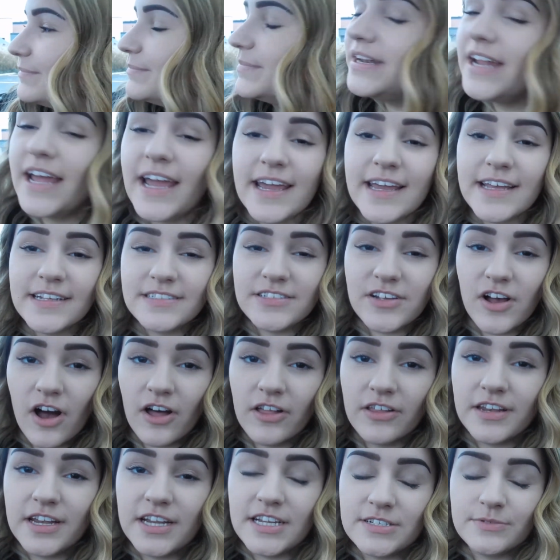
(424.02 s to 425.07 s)
But hey, it's the
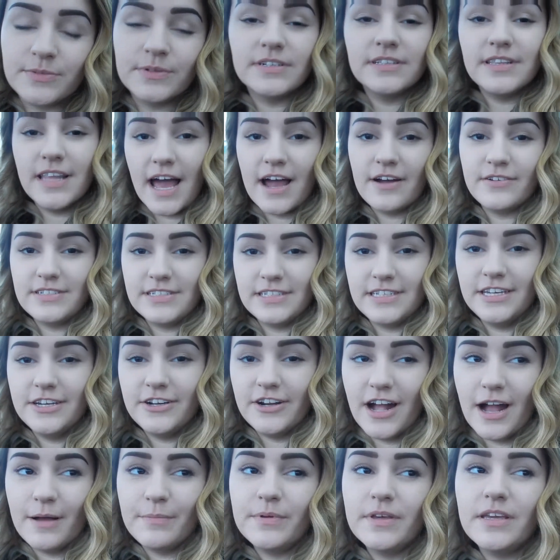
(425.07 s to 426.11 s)
holidays. We're allowed to eat
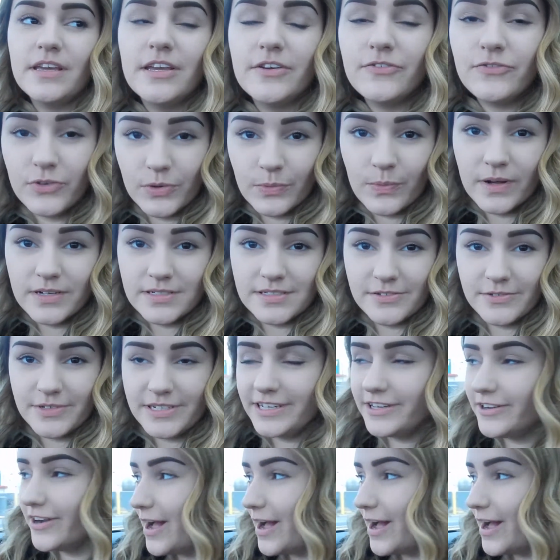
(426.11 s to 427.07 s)
crappy if we want to eat